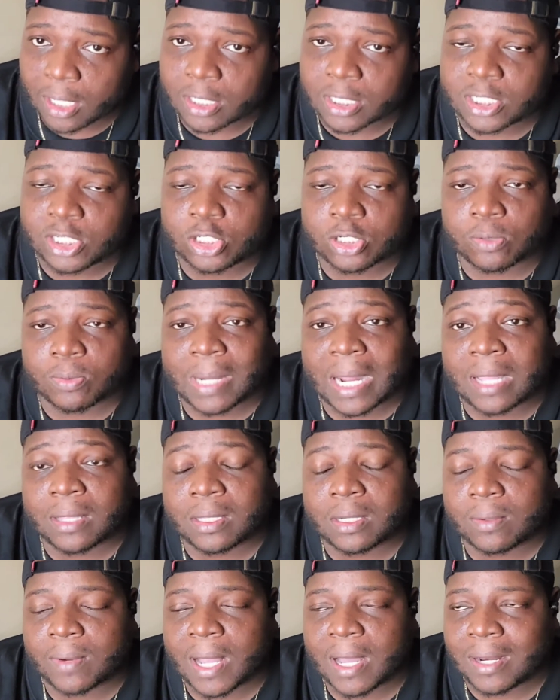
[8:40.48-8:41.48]
It's
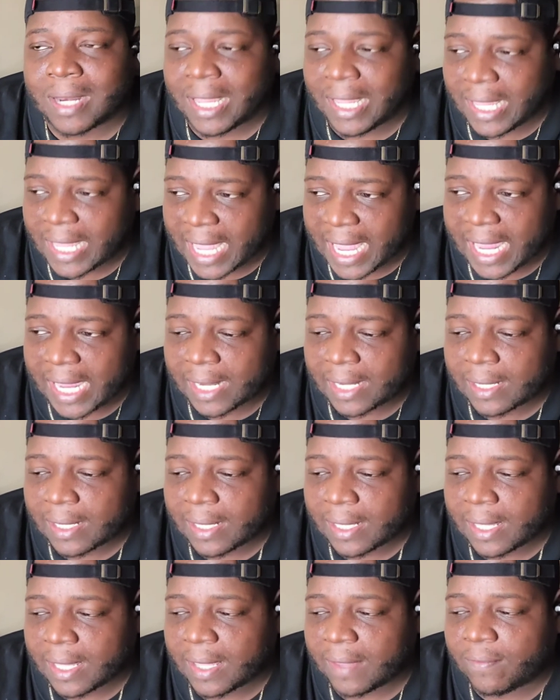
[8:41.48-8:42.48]
surrounded around the gate.
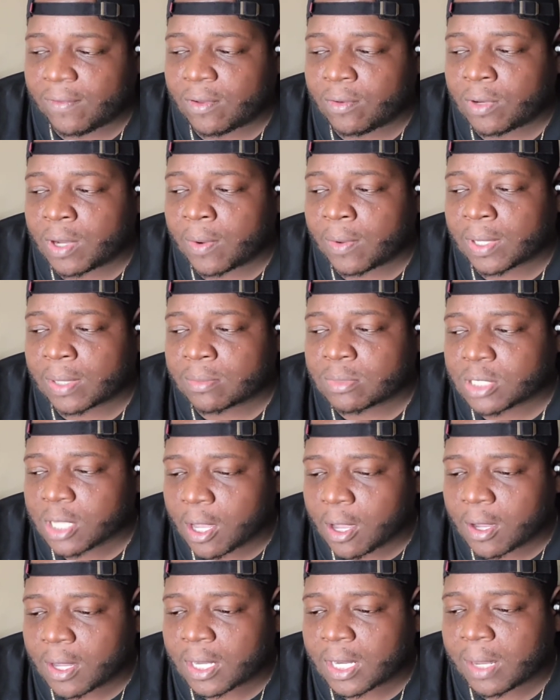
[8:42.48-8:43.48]
If you know what I'm
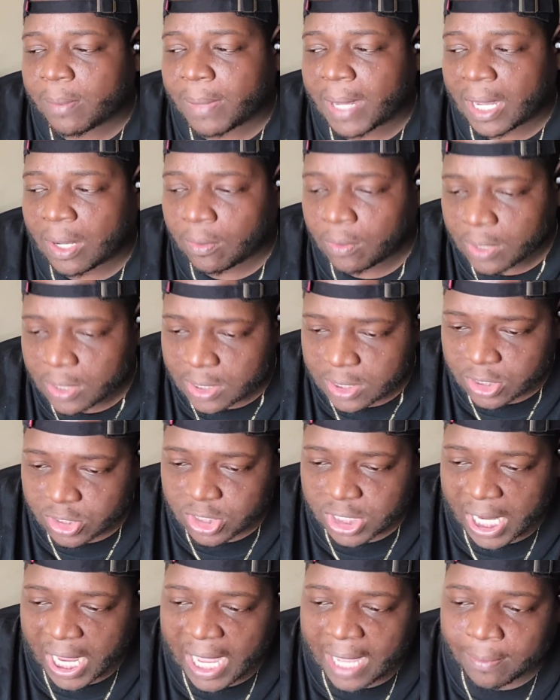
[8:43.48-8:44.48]
talking about,
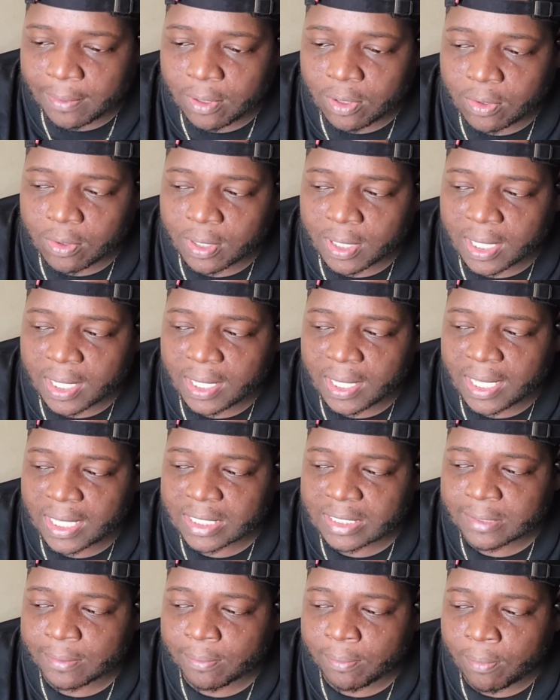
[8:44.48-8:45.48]
Job Corps
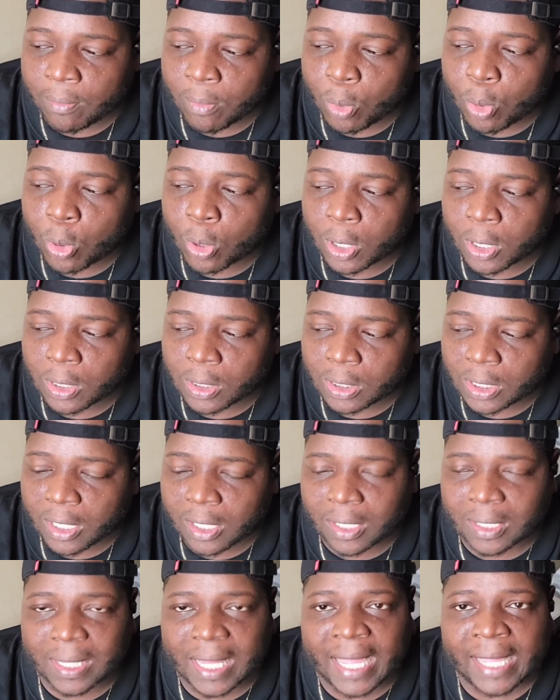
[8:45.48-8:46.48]
is
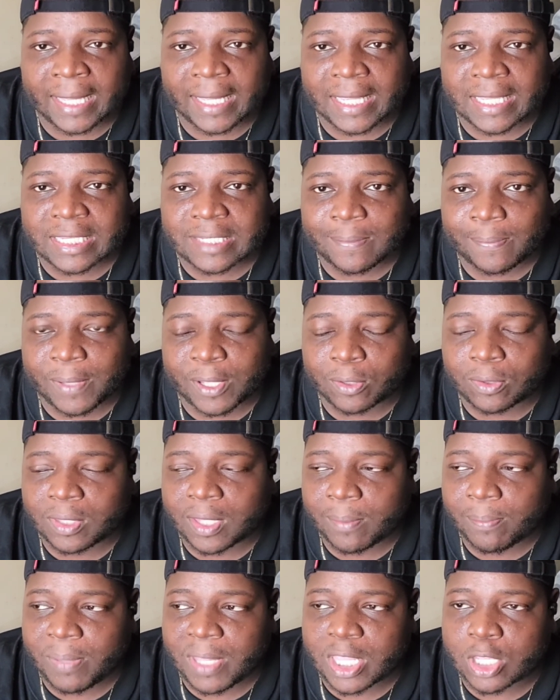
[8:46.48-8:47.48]
look like it's built
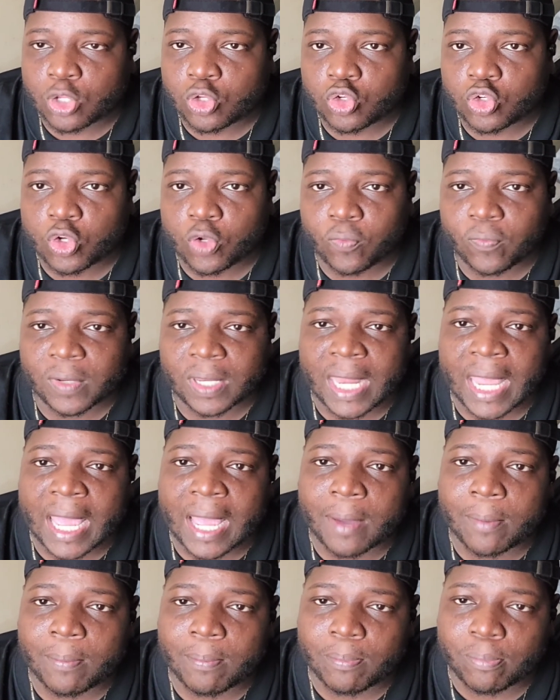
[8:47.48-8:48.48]
to be a
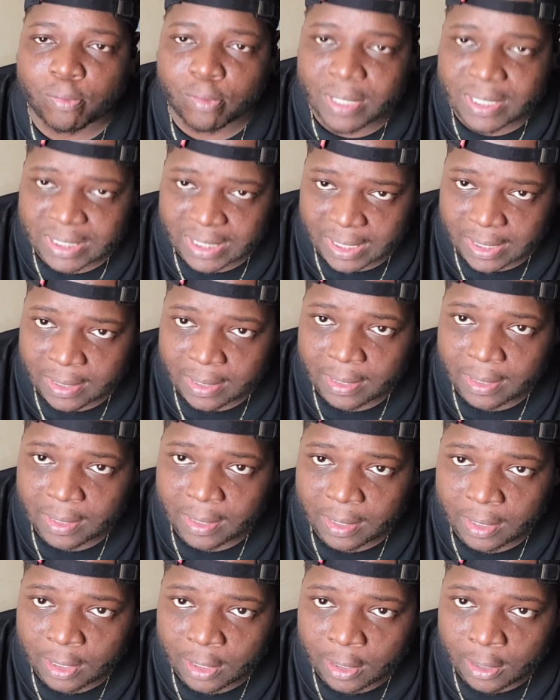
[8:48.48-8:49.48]
juvenile
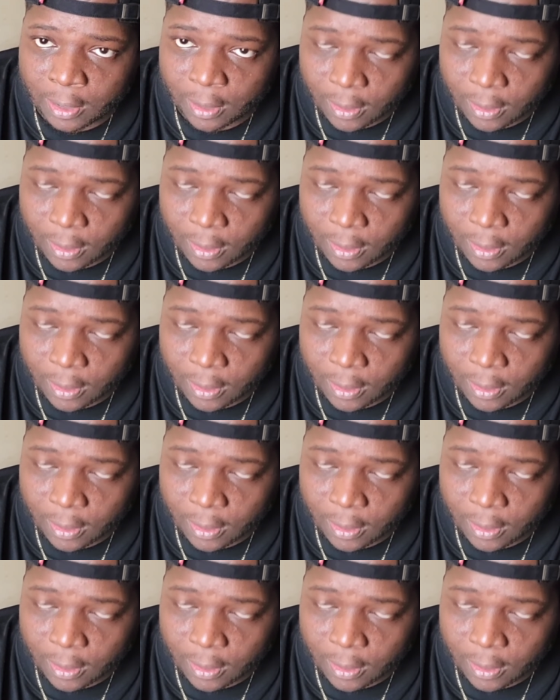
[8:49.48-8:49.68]
prison.